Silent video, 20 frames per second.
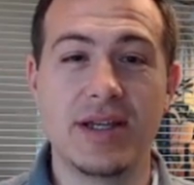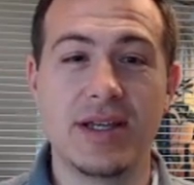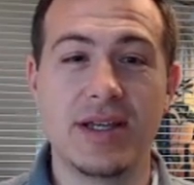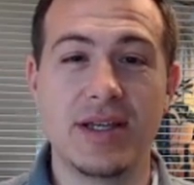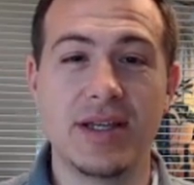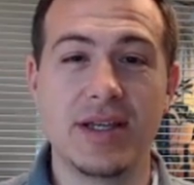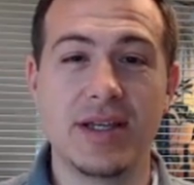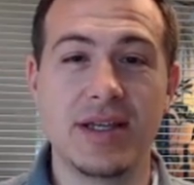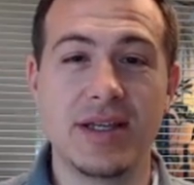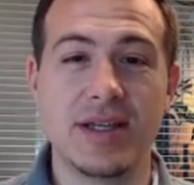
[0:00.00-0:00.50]

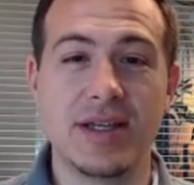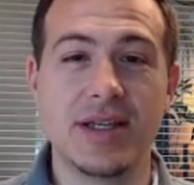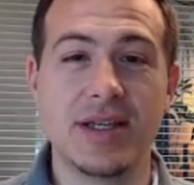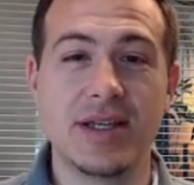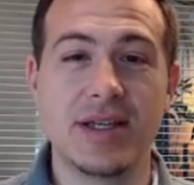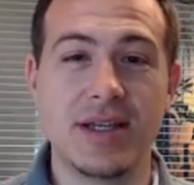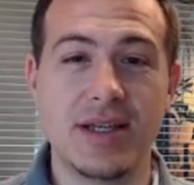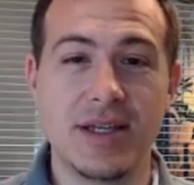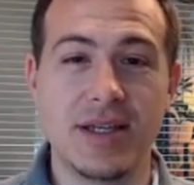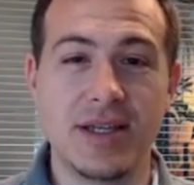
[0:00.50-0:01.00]

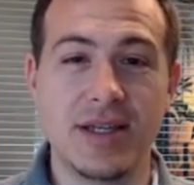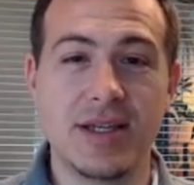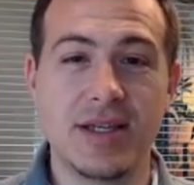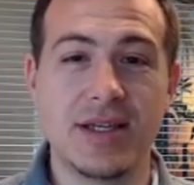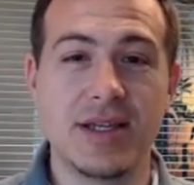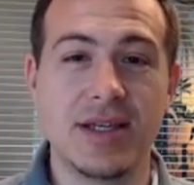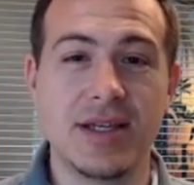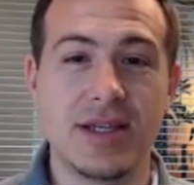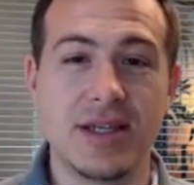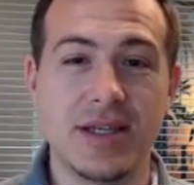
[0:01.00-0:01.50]

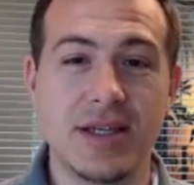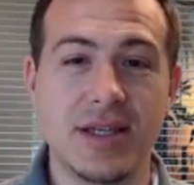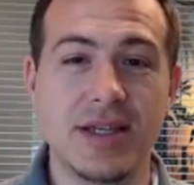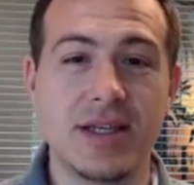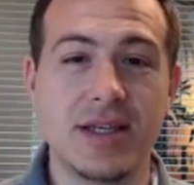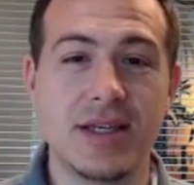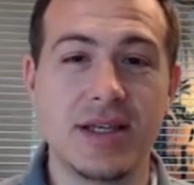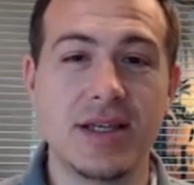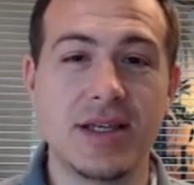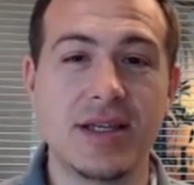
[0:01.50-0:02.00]

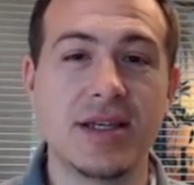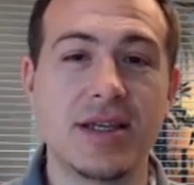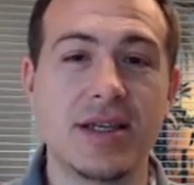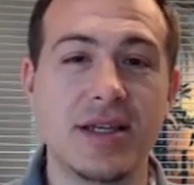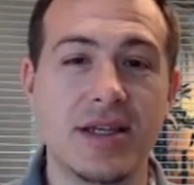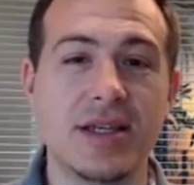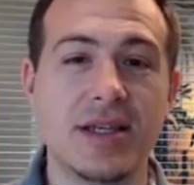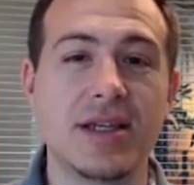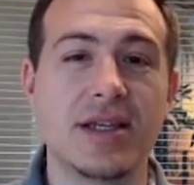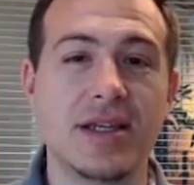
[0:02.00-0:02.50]

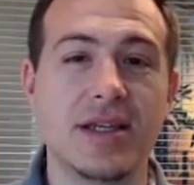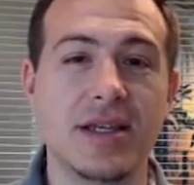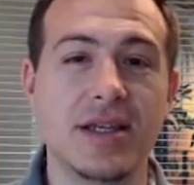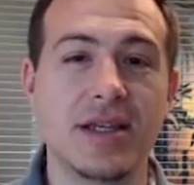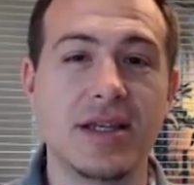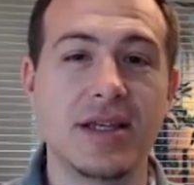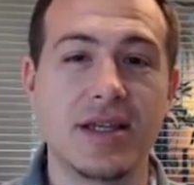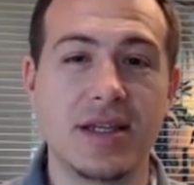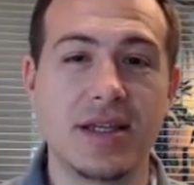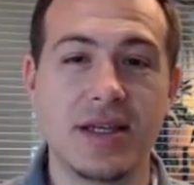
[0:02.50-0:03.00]

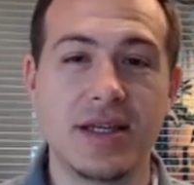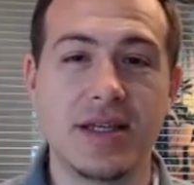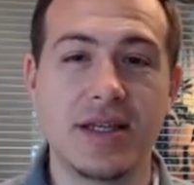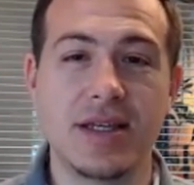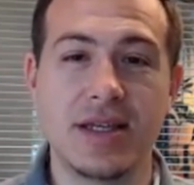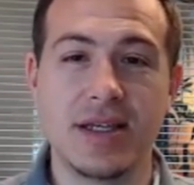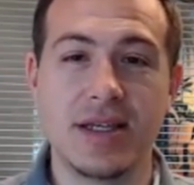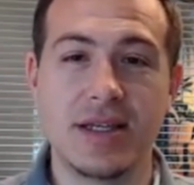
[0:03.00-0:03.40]
(silent)